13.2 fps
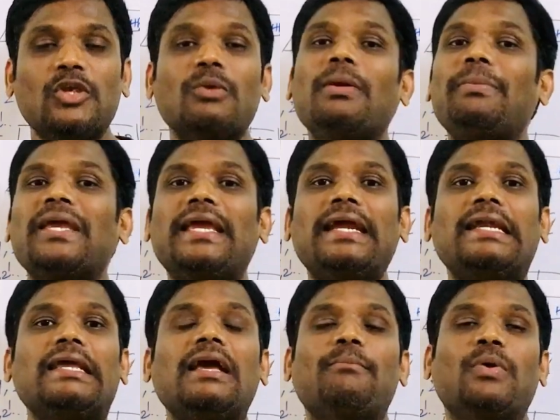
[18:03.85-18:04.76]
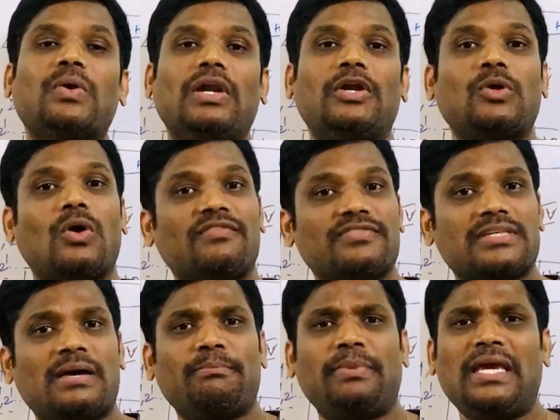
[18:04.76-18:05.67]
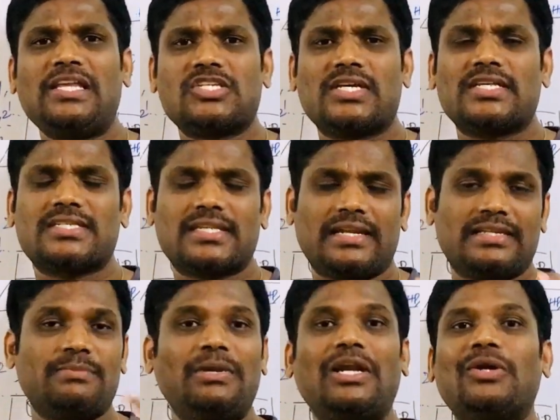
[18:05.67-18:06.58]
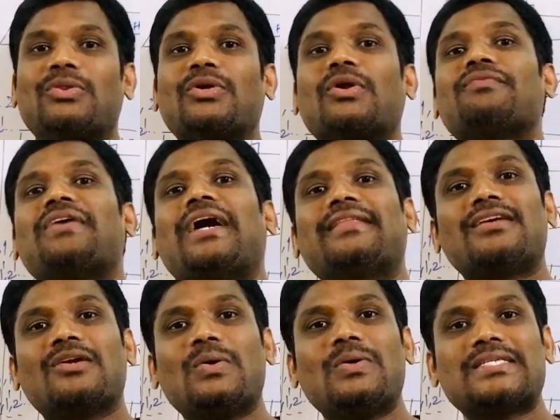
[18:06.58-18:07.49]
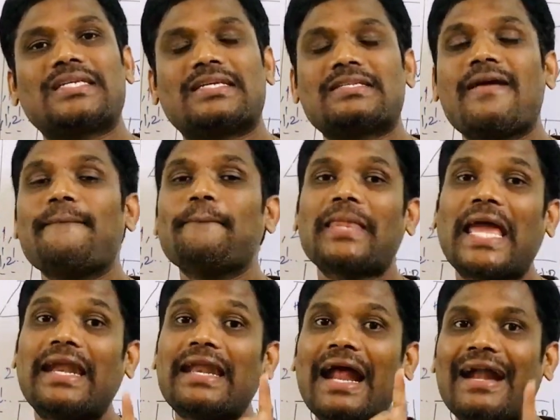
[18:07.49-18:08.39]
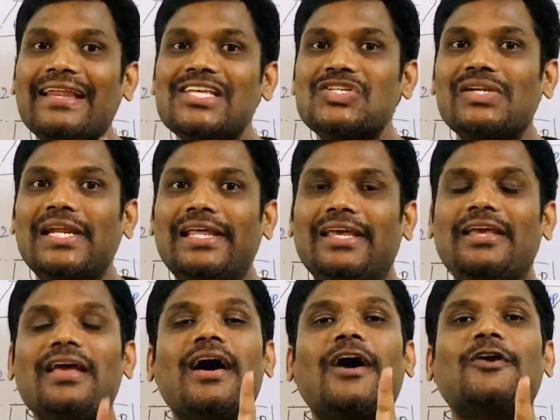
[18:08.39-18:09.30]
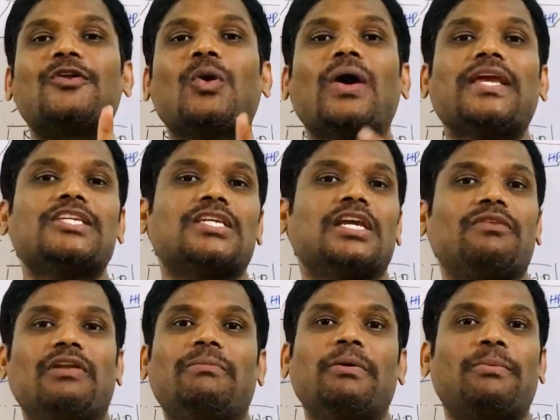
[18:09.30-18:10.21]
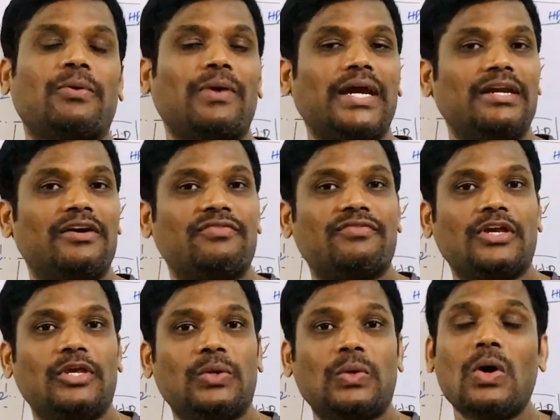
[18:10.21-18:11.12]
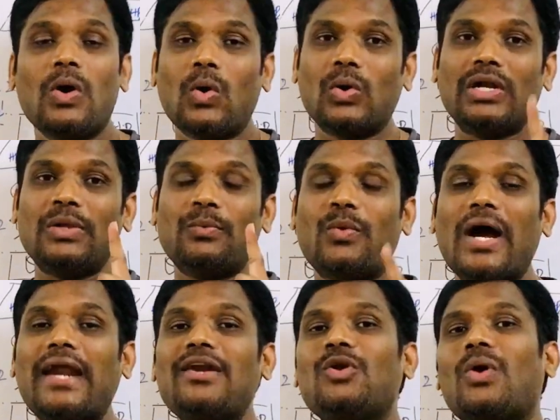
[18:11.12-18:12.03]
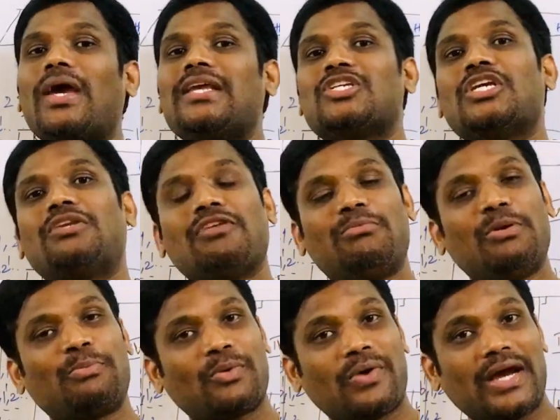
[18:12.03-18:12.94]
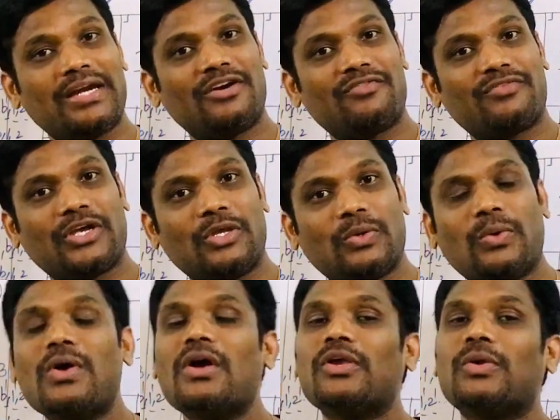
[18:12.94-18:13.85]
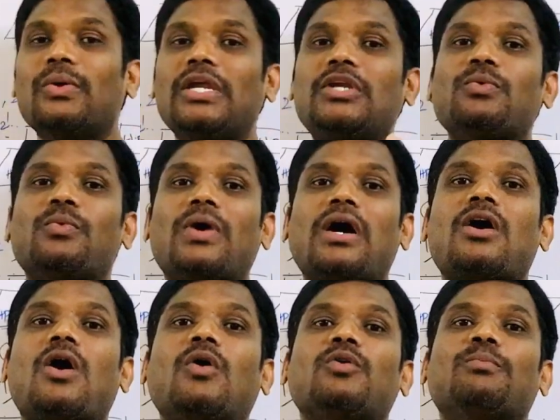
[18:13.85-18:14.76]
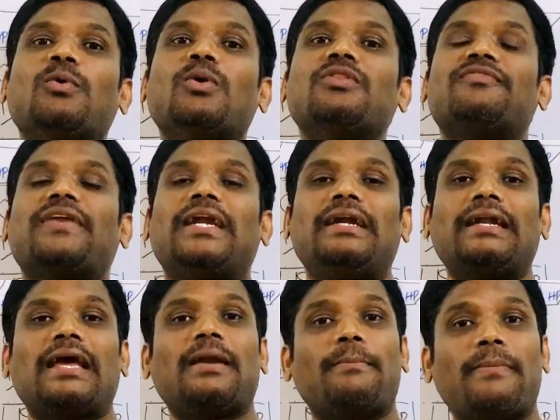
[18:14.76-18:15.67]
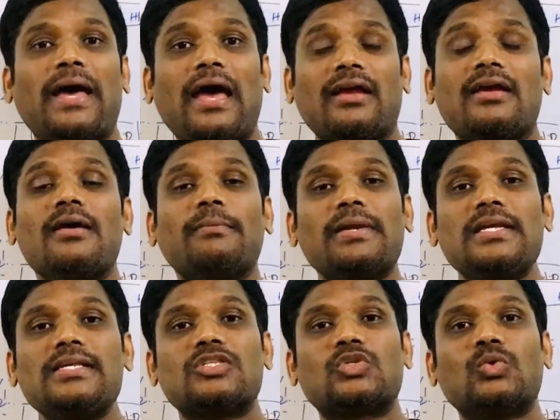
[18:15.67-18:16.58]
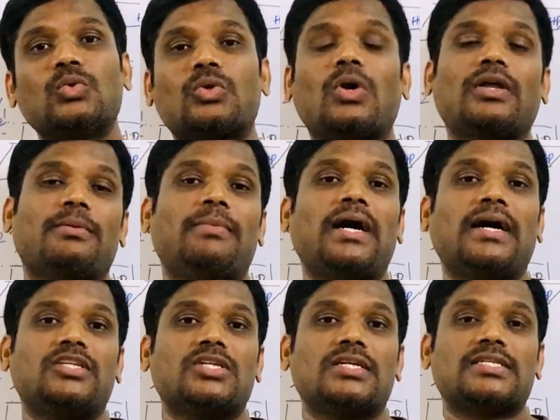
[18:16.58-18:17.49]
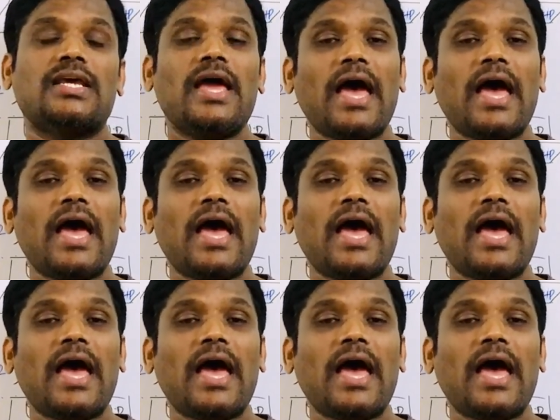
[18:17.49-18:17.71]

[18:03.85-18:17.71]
You may be getting a booklet of some pages similar to that of other courses, and additionally a drawing sheet will be provided for you. Only one drawing sheet will be provided for you. You need to work out both front and back. Please do draw the margins.